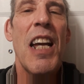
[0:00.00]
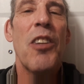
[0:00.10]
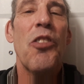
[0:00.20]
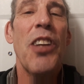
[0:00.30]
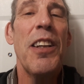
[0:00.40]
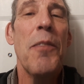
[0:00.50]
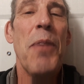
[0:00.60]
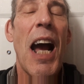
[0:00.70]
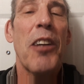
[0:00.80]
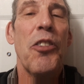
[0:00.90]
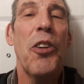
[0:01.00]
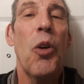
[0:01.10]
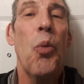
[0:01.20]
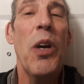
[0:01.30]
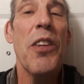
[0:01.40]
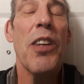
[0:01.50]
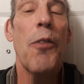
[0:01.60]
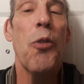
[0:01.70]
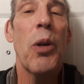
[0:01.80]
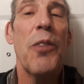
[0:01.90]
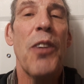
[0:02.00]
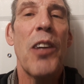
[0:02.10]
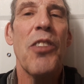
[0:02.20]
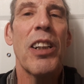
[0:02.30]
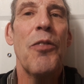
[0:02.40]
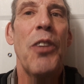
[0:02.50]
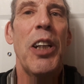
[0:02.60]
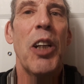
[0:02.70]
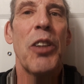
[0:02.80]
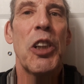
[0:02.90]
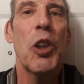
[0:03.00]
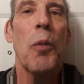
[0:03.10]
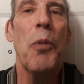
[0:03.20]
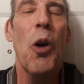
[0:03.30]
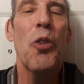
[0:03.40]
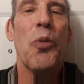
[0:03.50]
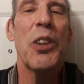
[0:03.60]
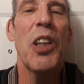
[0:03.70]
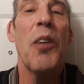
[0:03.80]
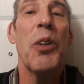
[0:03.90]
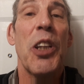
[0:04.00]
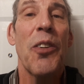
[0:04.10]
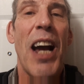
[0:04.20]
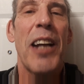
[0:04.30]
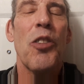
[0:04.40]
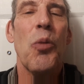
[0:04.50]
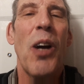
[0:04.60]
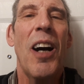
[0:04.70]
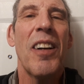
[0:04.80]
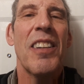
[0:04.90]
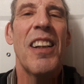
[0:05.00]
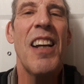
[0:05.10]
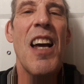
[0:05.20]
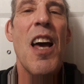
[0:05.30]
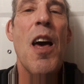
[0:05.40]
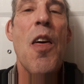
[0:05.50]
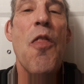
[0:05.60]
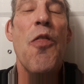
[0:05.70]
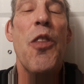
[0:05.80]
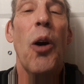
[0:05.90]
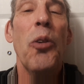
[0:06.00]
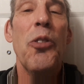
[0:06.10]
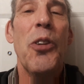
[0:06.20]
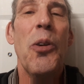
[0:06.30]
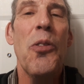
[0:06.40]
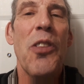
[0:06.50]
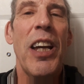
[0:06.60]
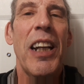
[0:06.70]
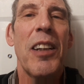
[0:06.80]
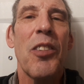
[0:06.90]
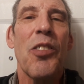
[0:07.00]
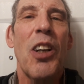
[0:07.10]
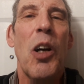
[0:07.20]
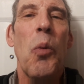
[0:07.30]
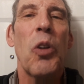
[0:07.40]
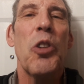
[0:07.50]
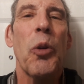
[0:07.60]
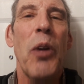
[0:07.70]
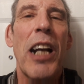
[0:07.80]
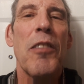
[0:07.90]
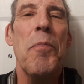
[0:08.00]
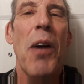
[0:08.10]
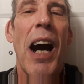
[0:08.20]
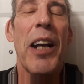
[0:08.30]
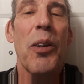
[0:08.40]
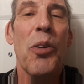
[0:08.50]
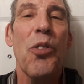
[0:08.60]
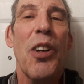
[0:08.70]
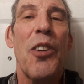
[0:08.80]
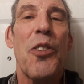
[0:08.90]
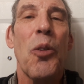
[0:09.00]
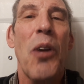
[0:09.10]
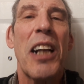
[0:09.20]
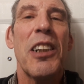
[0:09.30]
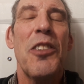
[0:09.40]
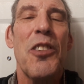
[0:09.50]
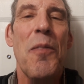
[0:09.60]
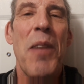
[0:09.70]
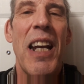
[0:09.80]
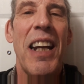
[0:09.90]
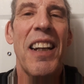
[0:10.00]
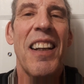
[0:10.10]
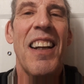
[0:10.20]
send it back to you with a 45 second video that you'll post with, with your ad as well. Those two things will direct buyers directly to me.